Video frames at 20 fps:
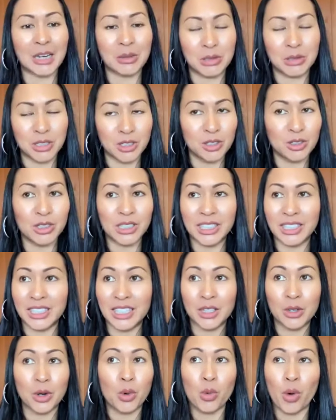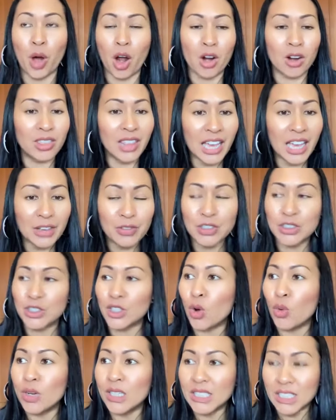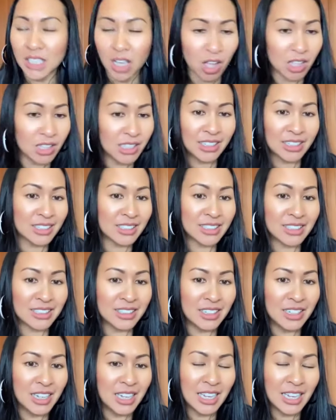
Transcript: absolutely. Our life is always calling us.